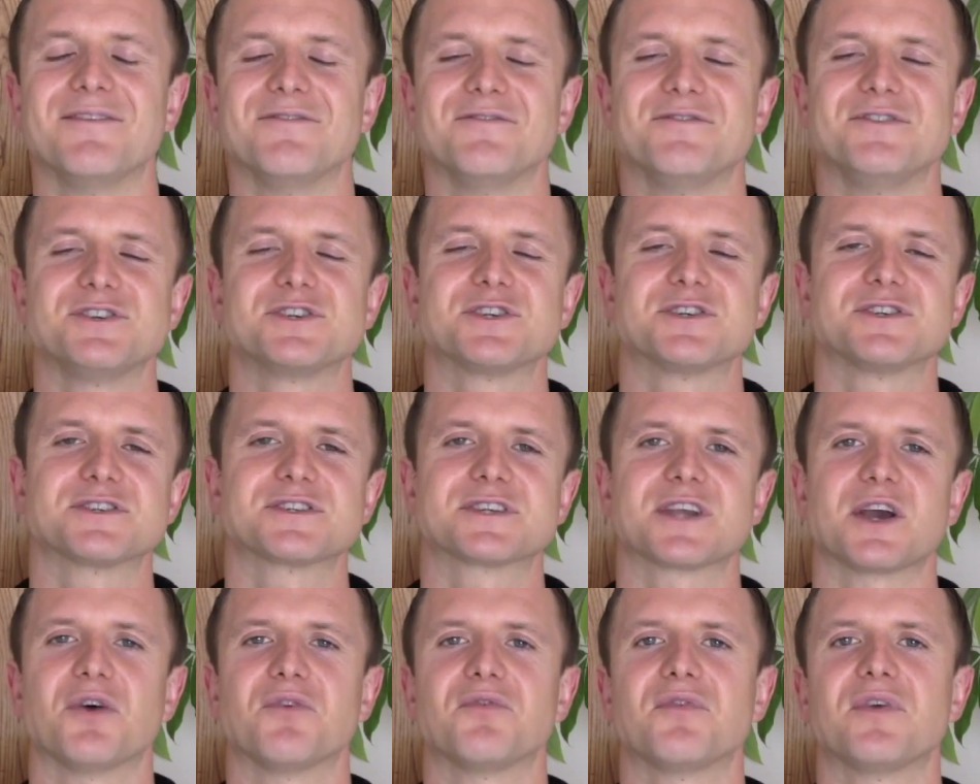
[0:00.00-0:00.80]

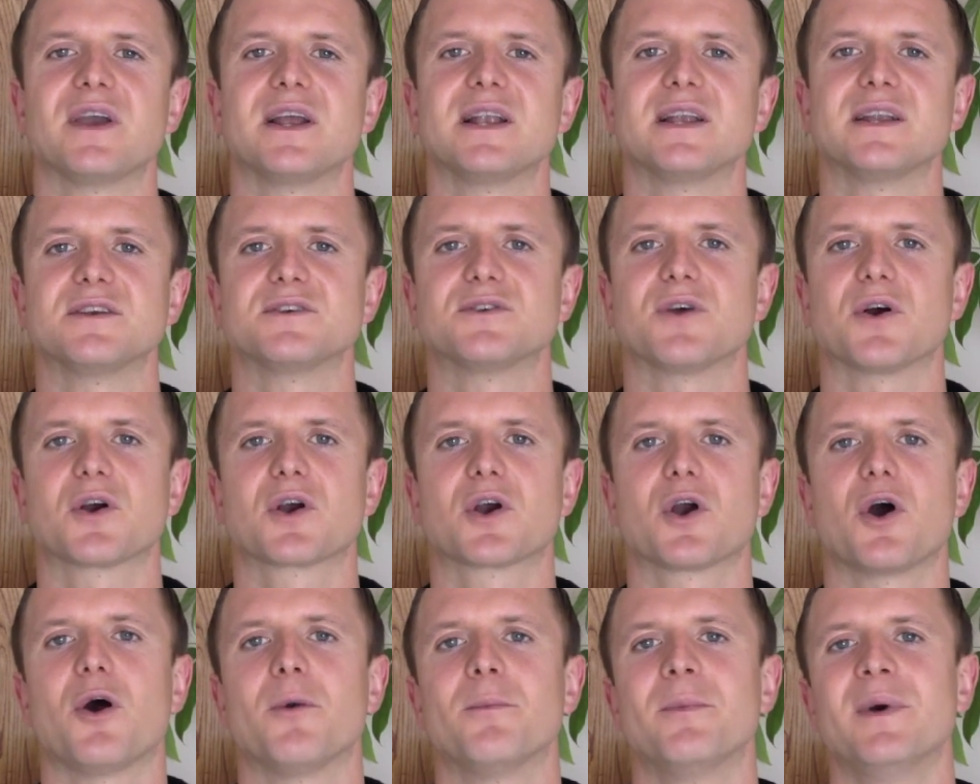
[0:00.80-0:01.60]

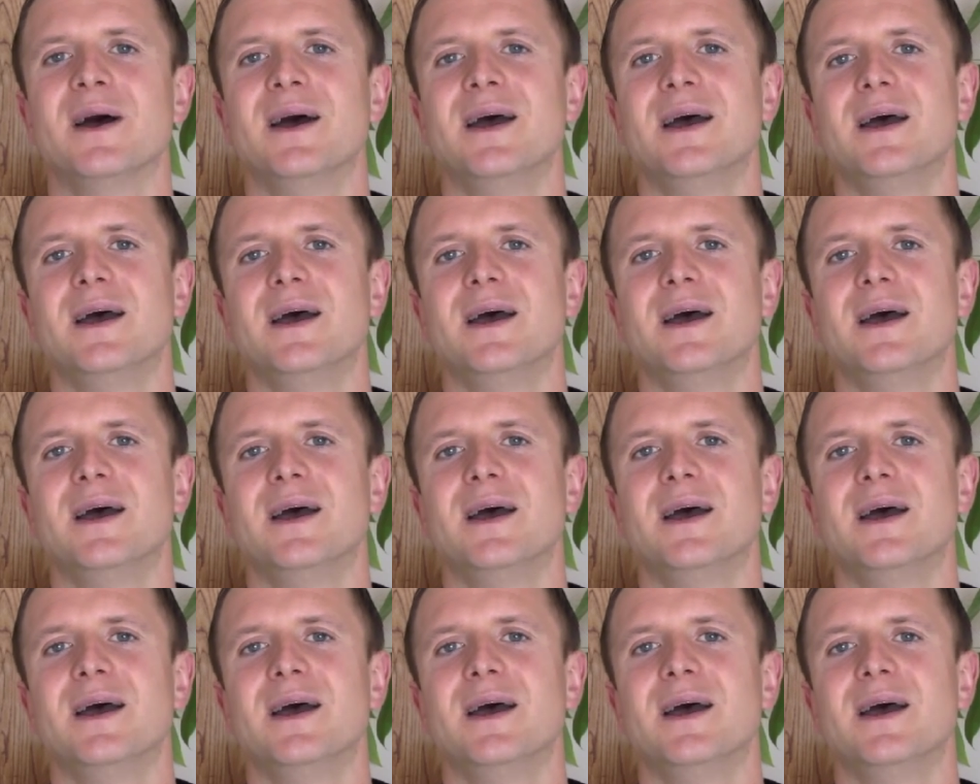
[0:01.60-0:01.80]
envisionselfhealing.com,